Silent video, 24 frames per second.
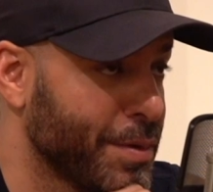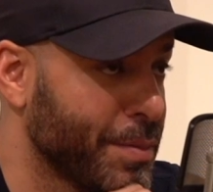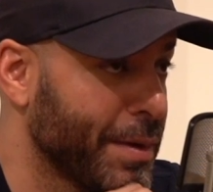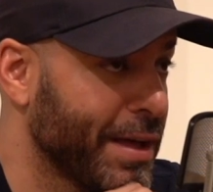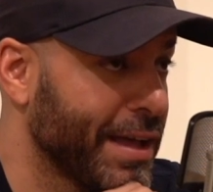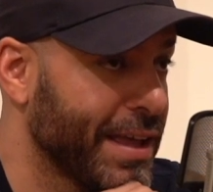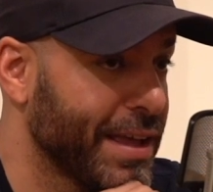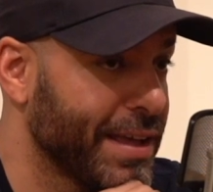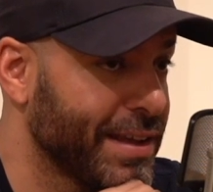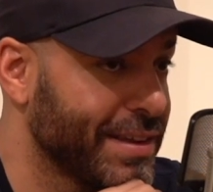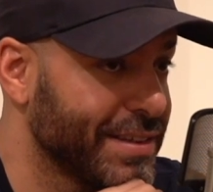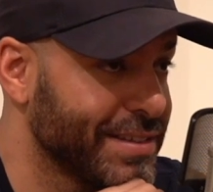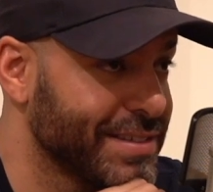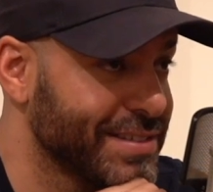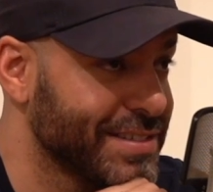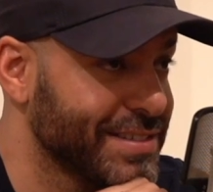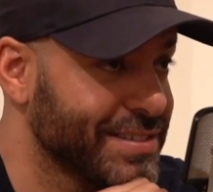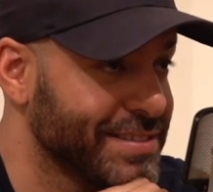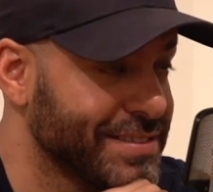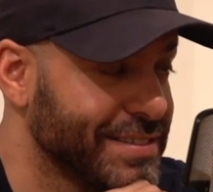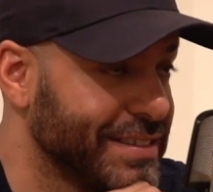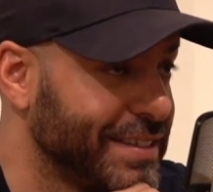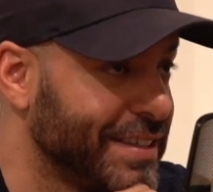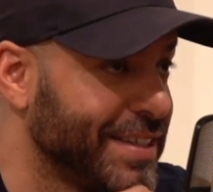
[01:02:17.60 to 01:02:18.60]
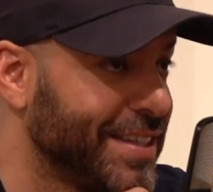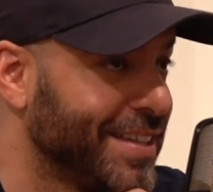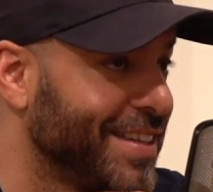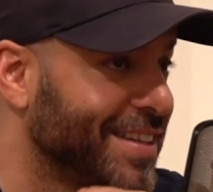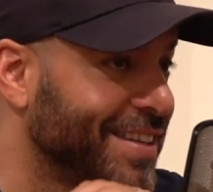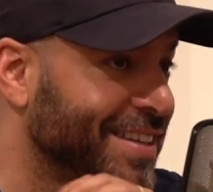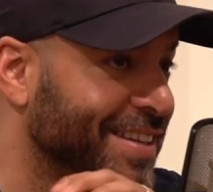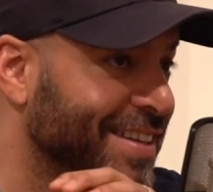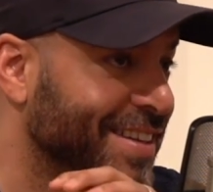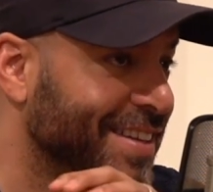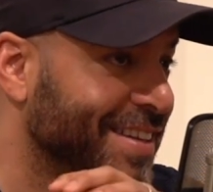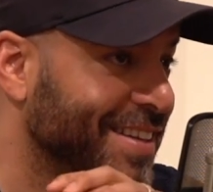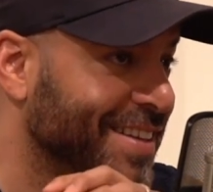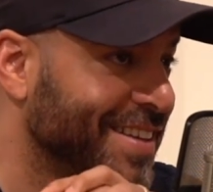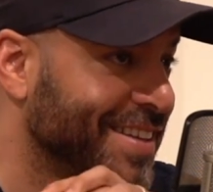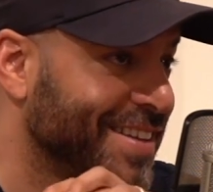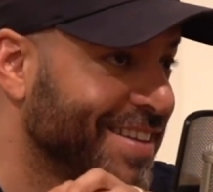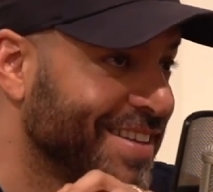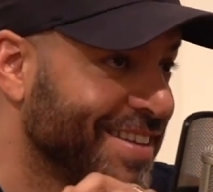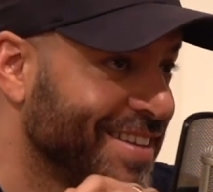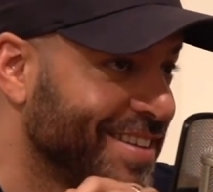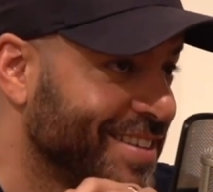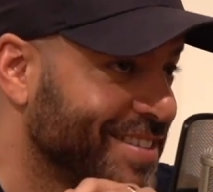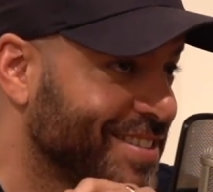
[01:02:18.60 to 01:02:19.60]
of my head, it's
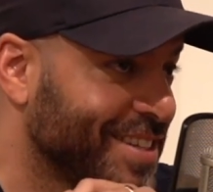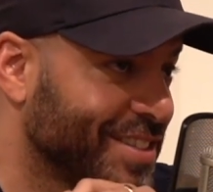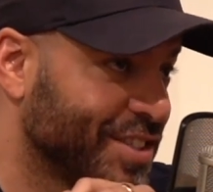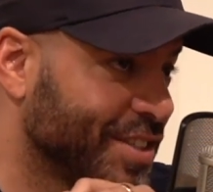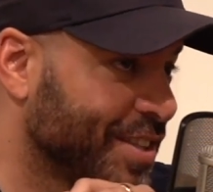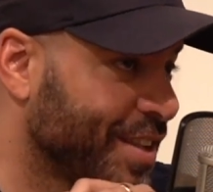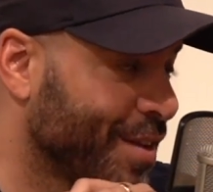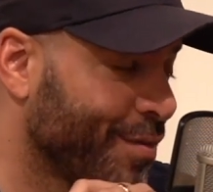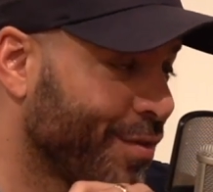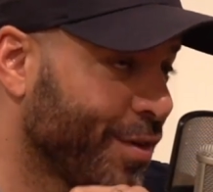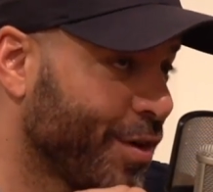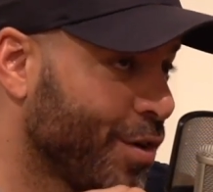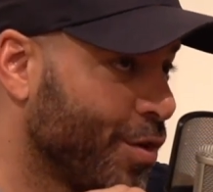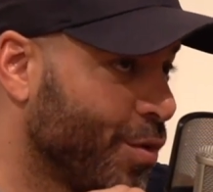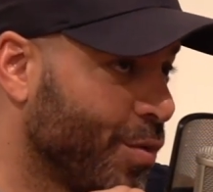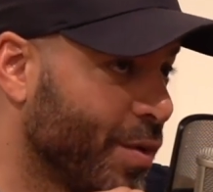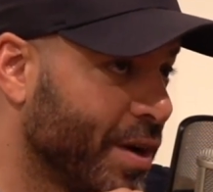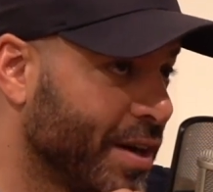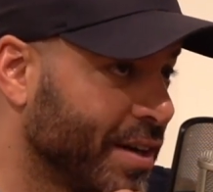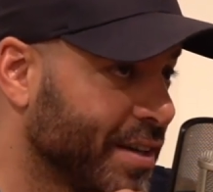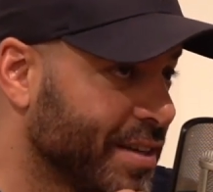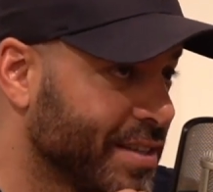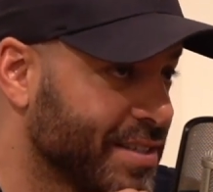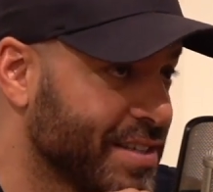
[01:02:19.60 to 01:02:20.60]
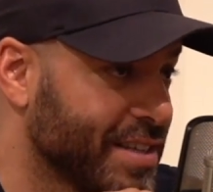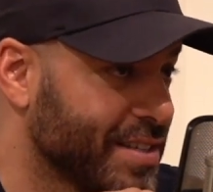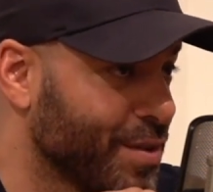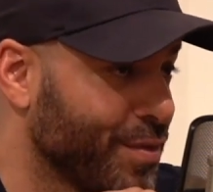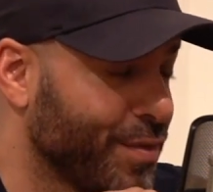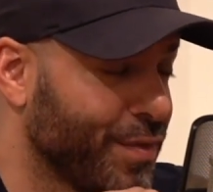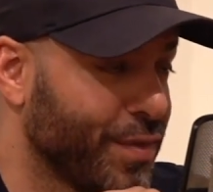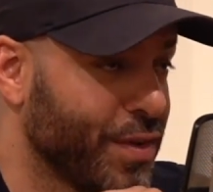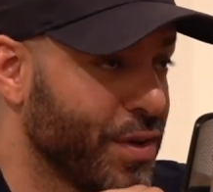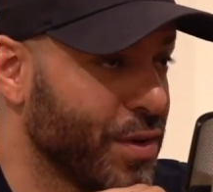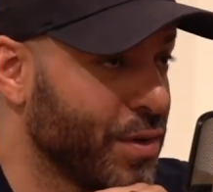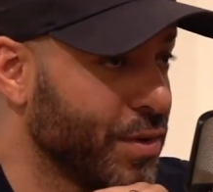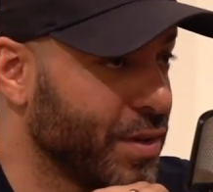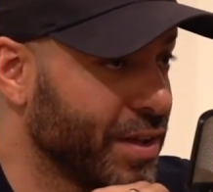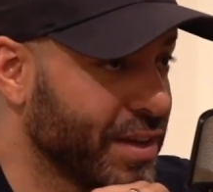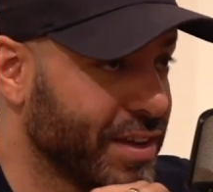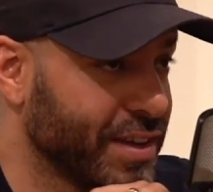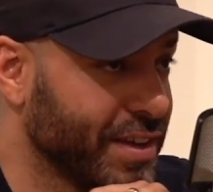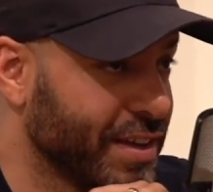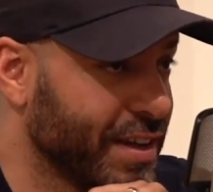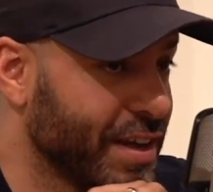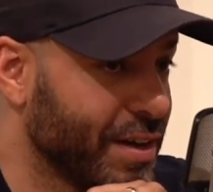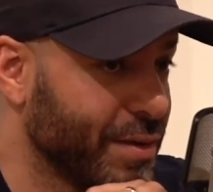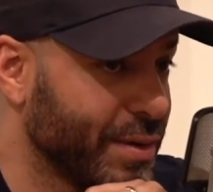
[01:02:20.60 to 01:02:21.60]
such a difficult one because there's a few that
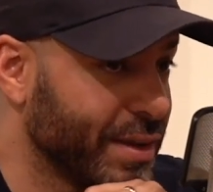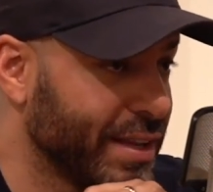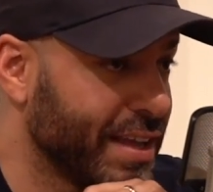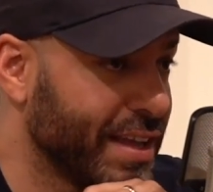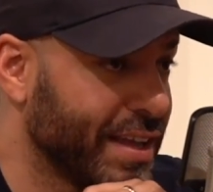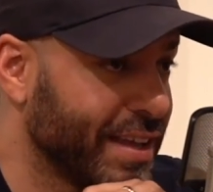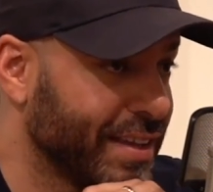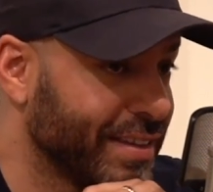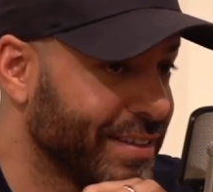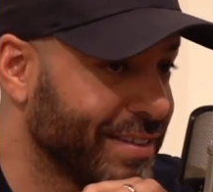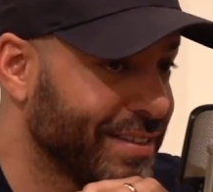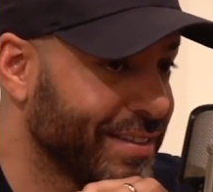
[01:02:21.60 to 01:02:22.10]
could go in there.